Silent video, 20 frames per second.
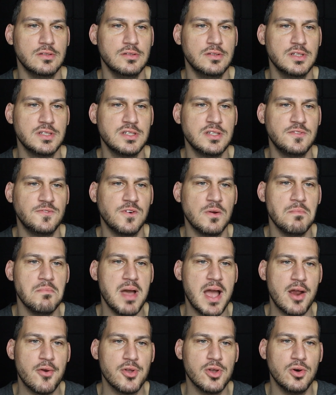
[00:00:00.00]
This is from
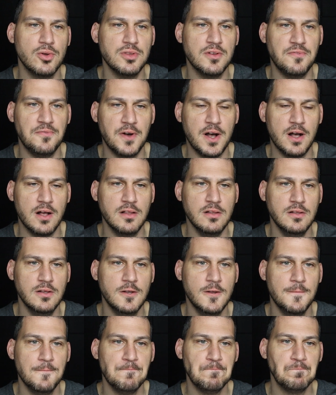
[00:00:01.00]
Mario Nafal.
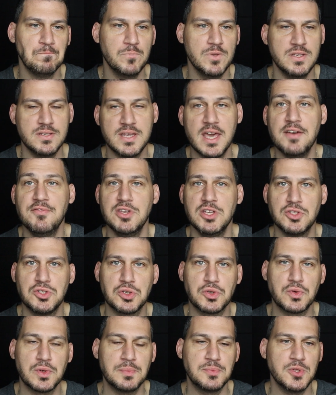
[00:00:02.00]
He's heavy
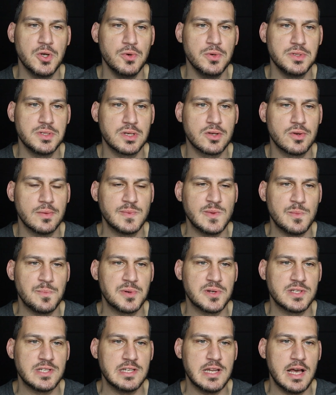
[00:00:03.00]
into crypto. He's a crypto
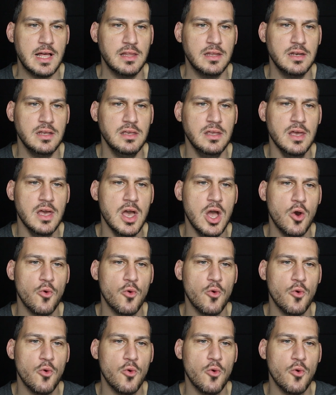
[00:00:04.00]
personality.